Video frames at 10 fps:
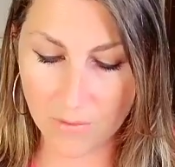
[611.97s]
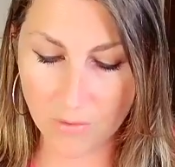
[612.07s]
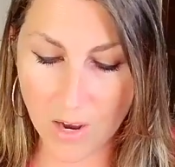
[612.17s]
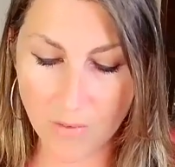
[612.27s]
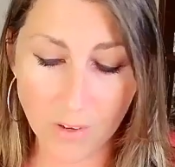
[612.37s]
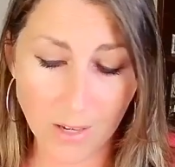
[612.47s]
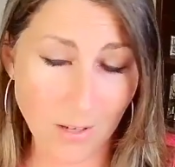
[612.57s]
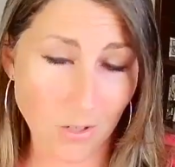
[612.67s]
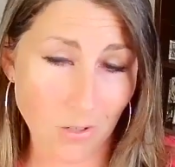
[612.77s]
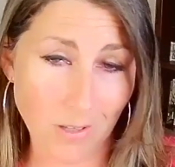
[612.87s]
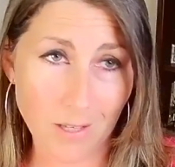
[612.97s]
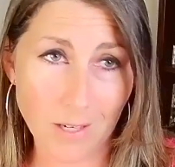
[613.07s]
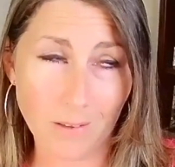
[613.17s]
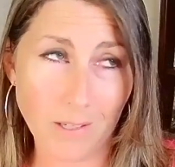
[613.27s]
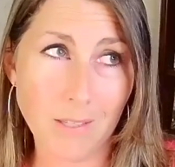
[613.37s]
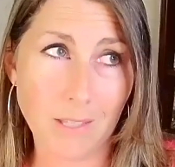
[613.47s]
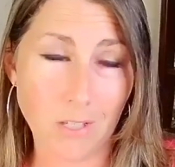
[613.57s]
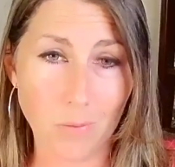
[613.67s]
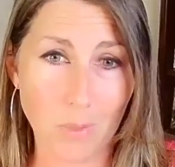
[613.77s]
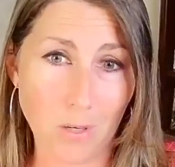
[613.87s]
If not financially, then at least they
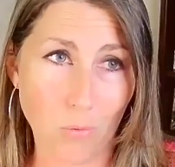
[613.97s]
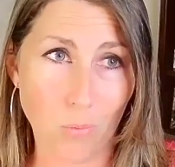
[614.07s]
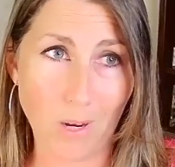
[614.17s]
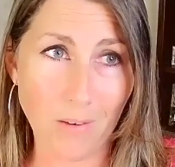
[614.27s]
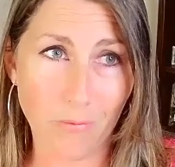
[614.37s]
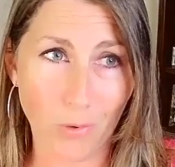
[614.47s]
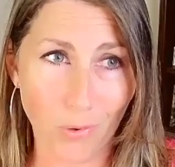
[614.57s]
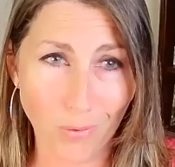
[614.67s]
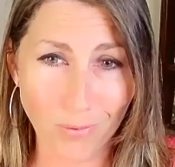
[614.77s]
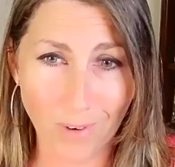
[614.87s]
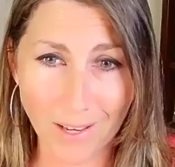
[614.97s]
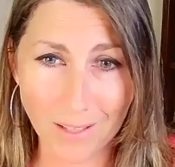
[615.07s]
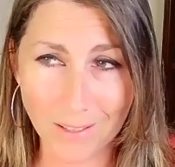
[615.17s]
should be grateful, right?